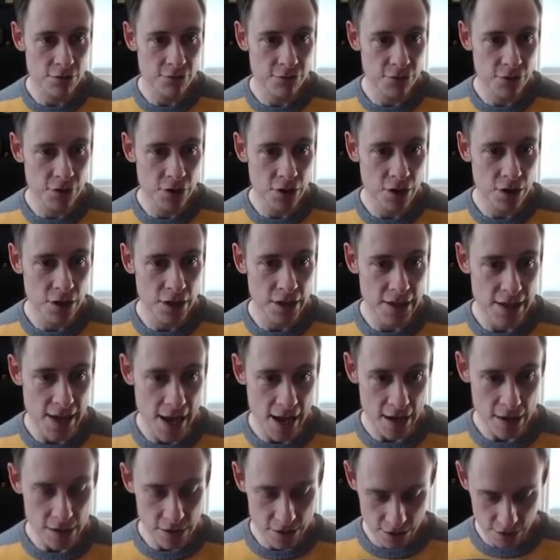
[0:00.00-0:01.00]
for
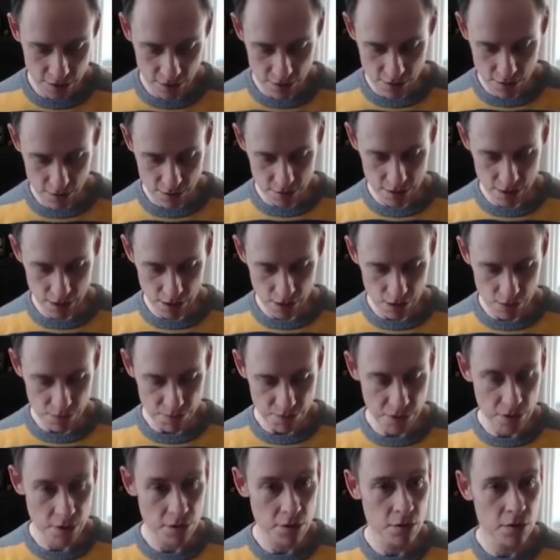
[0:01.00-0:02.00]
Yext on Yelp,
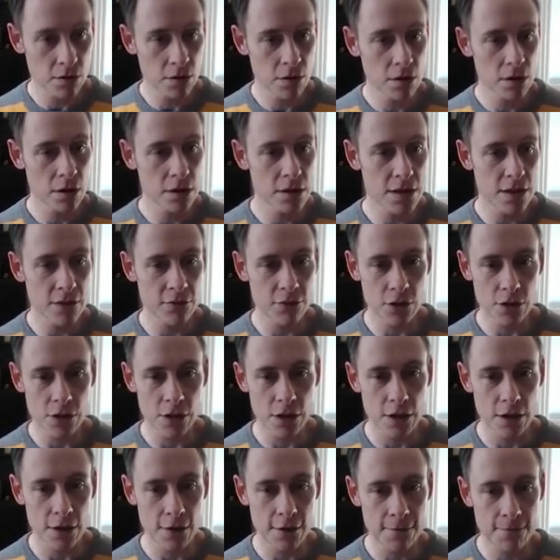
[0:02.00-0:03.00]
let's have a
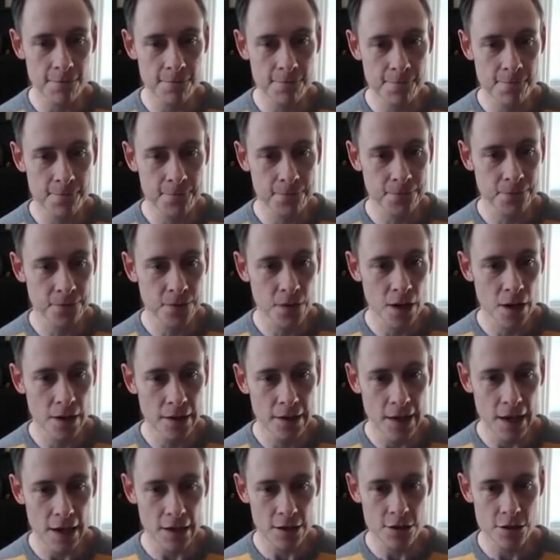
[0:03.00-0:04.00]
look here.
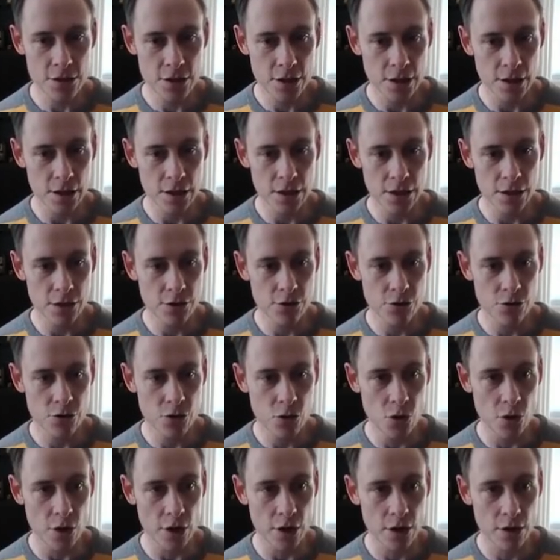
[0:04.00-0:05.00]
Yext near New
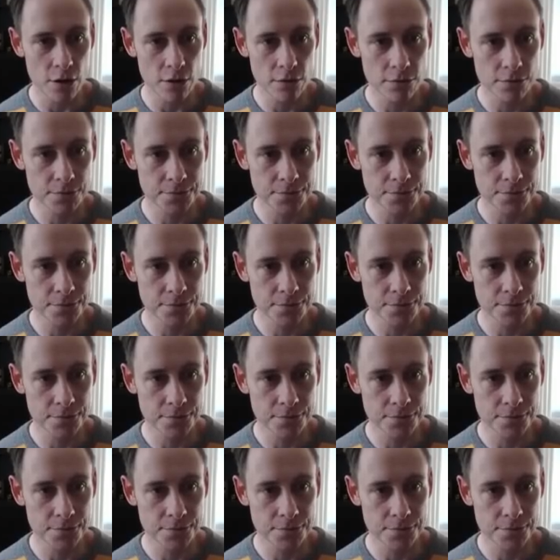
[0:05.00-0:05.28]
York.